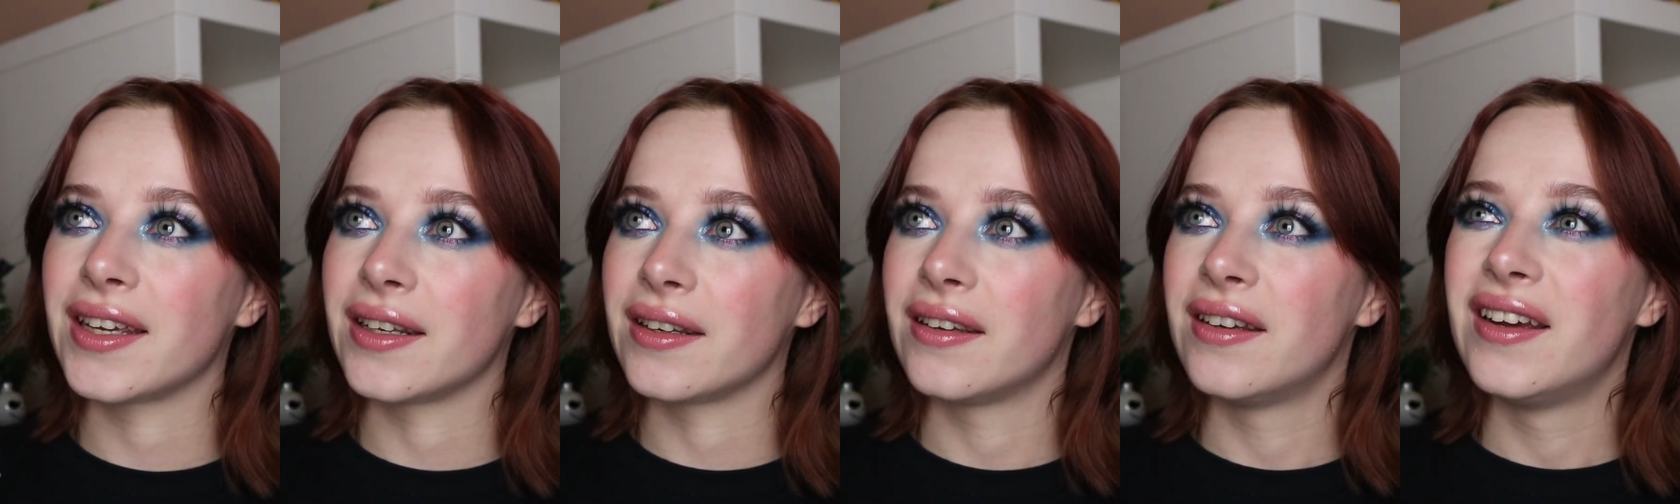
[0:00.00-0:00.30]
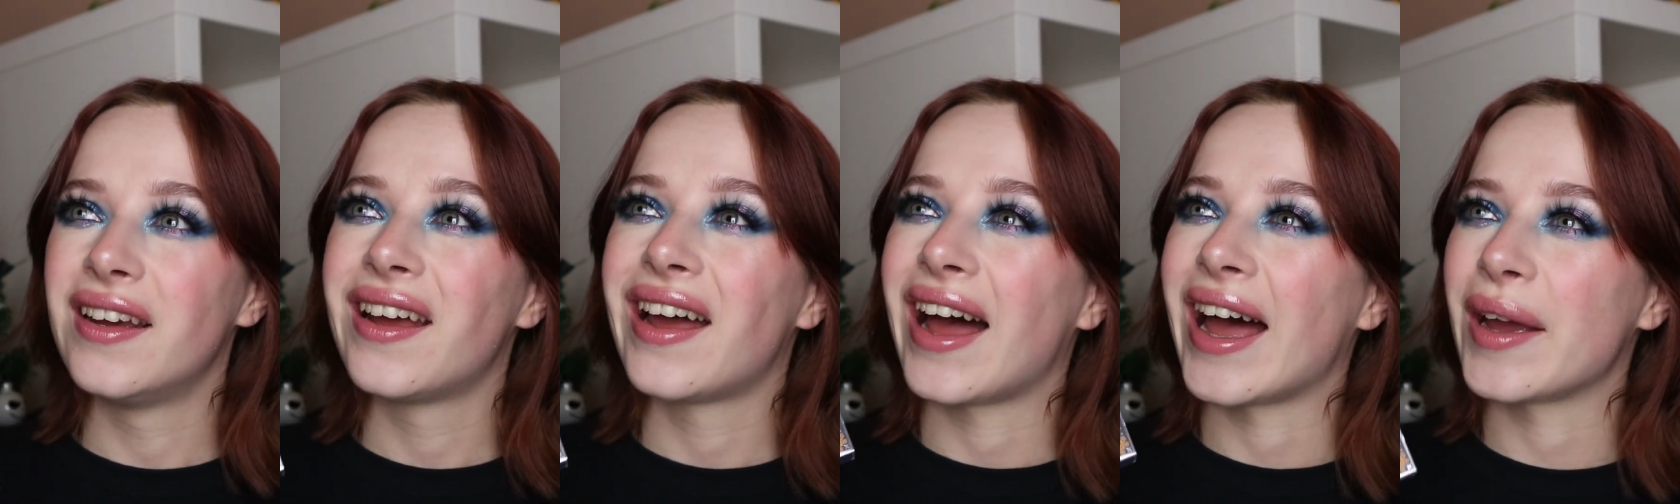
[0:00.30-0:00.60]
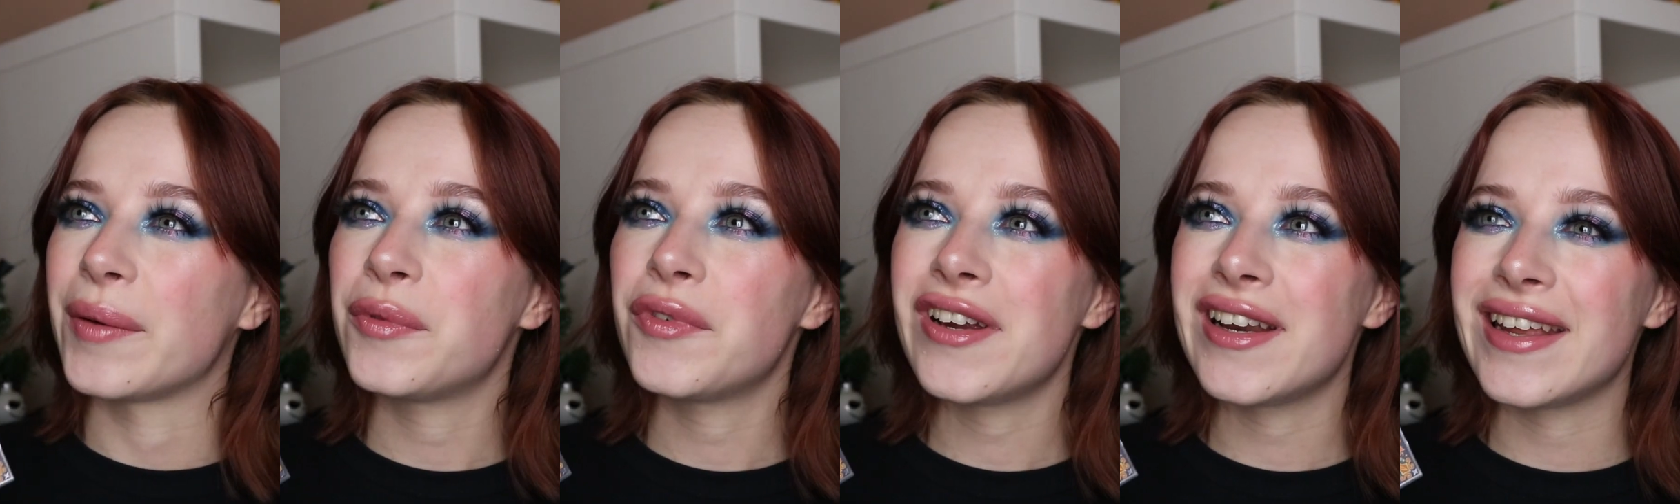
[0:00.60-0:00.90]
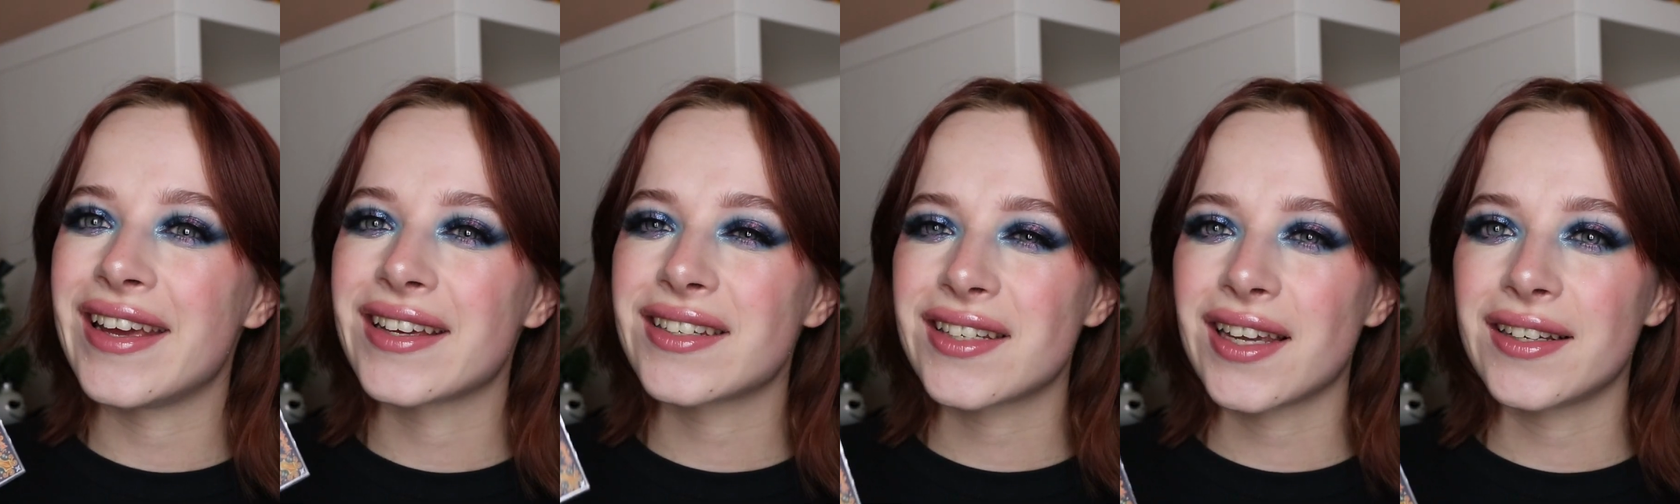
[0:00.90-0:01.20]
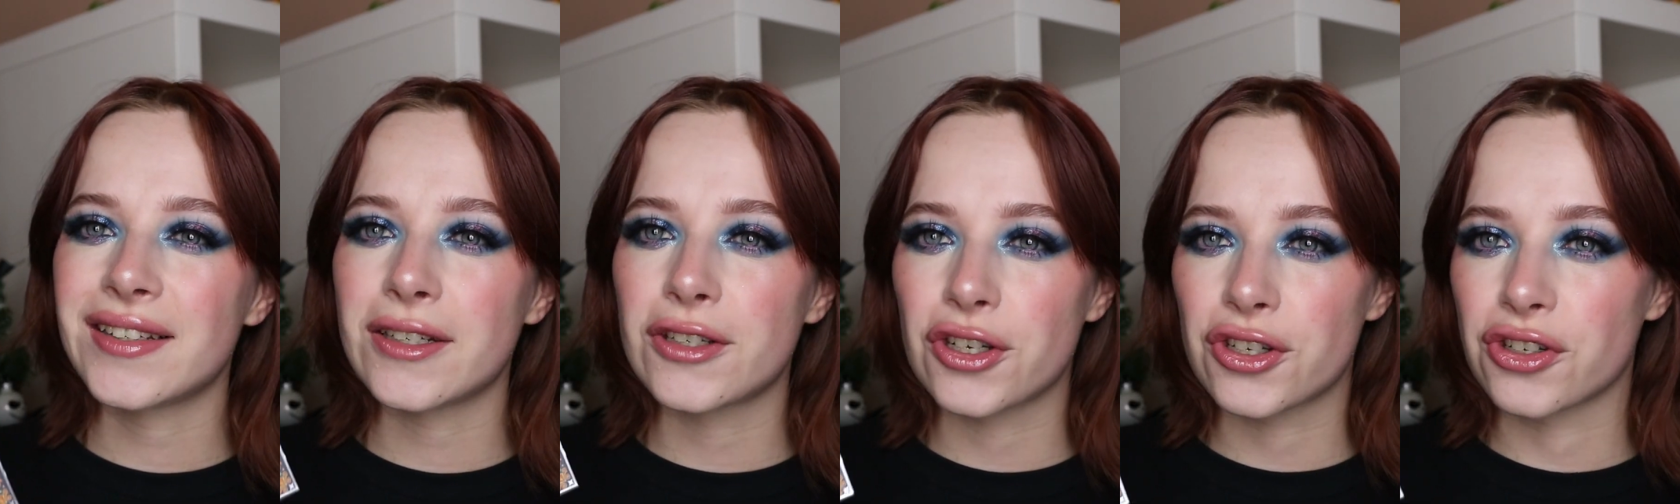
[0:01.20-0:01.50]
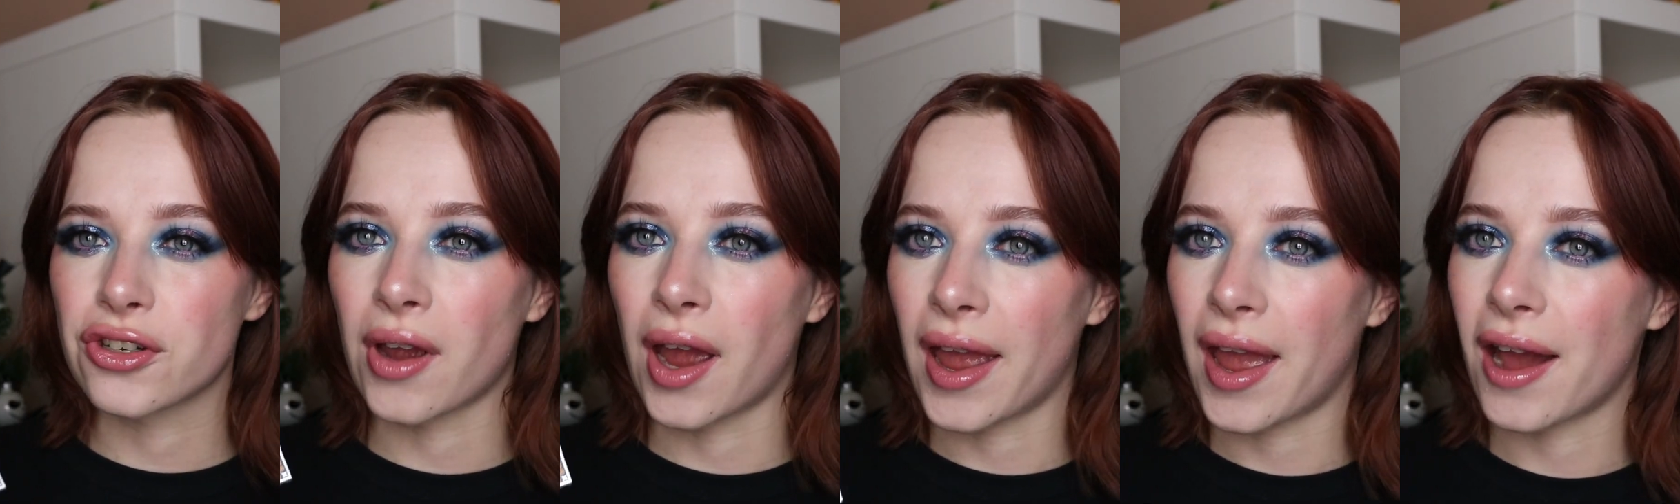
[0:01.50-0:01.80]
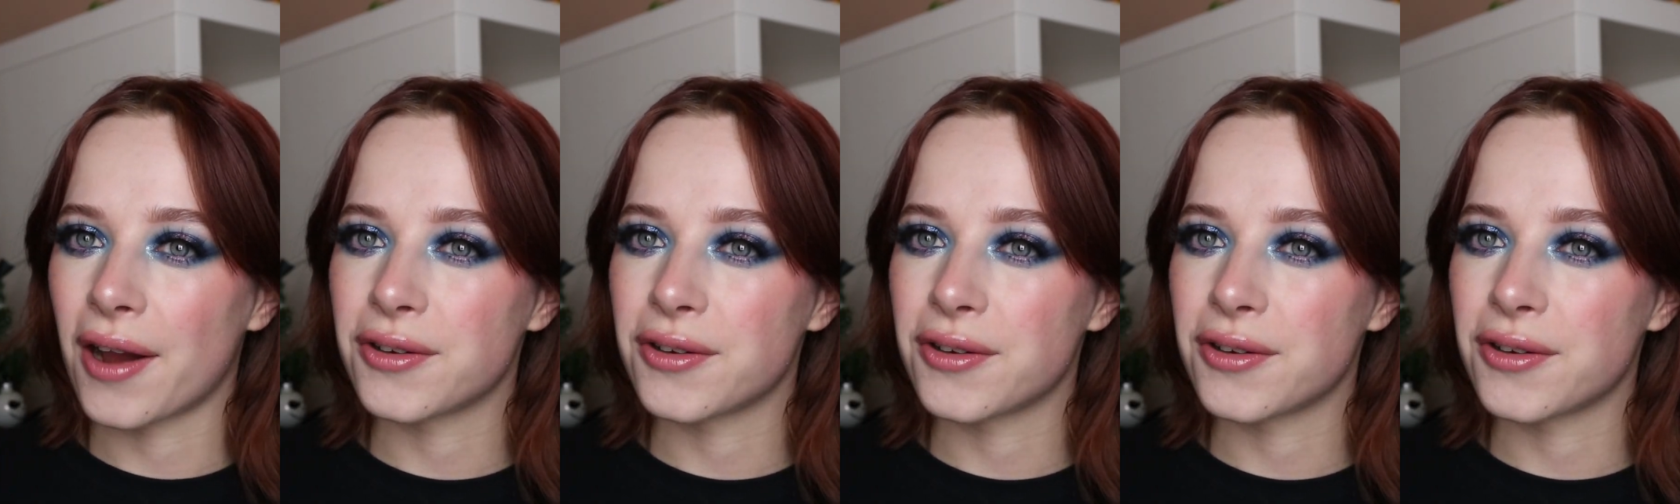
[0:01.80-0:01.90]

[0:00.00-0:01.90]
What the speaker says: and I'm really excited to try